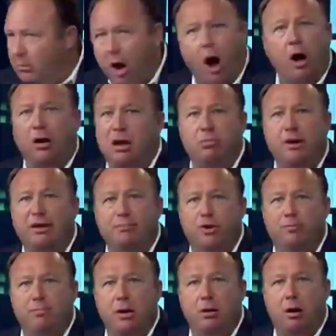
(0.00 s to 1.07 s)
our liberty
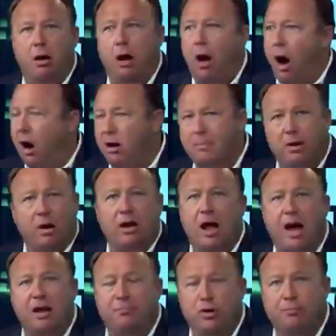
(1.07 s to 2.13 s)
movement, our
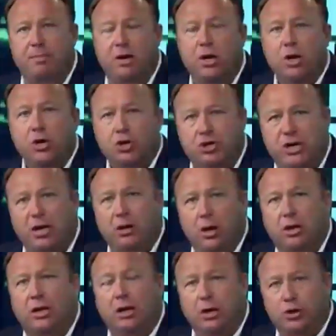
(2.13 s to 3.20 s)
Americana movement, she
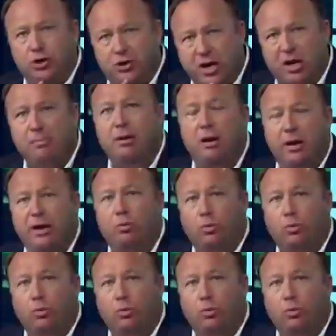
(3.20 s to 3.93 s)
looked legitimately